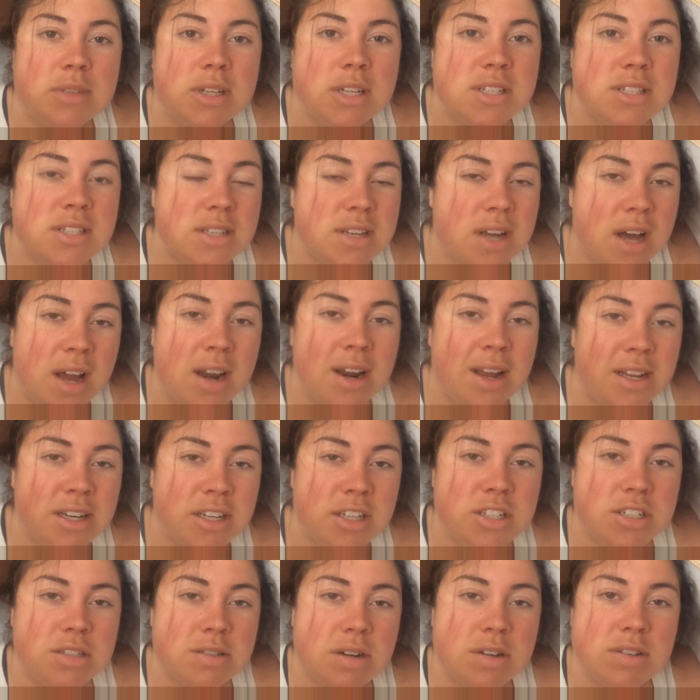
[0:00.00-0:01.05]
It is not
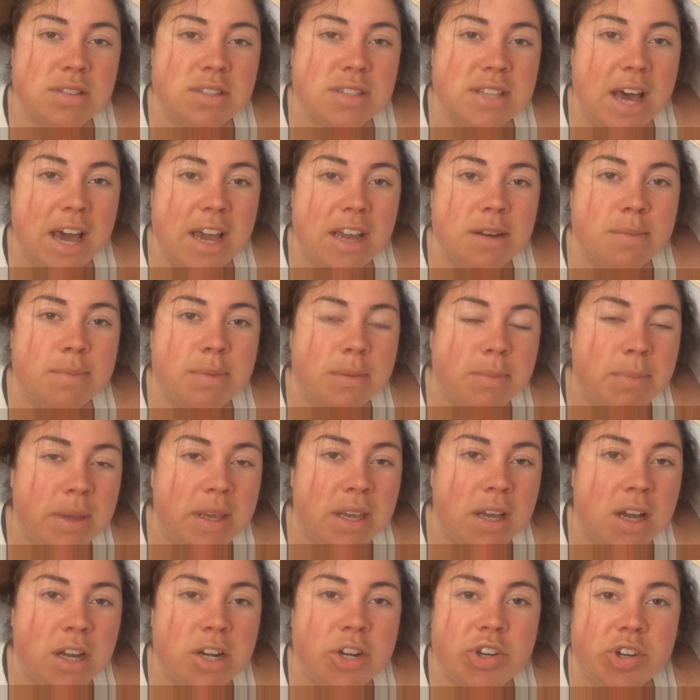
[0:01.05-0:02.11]
92 outside, but
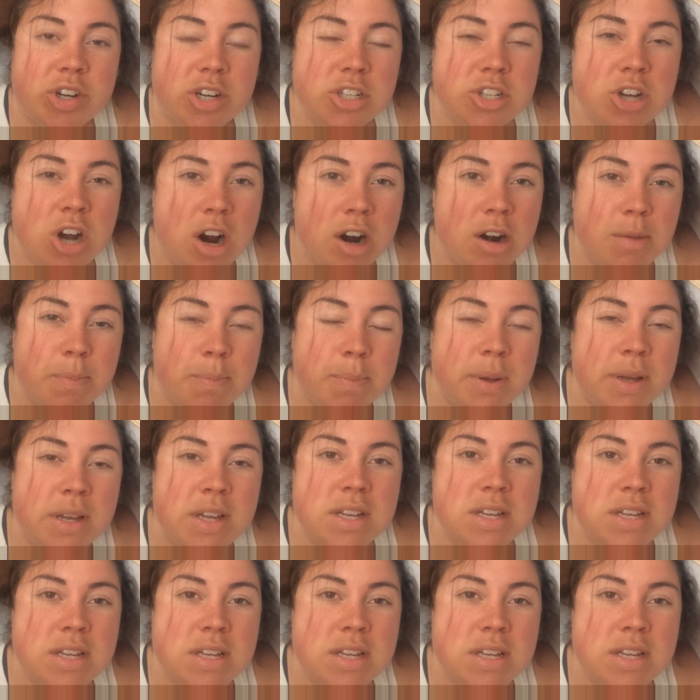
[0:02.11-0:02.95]
being under a tarp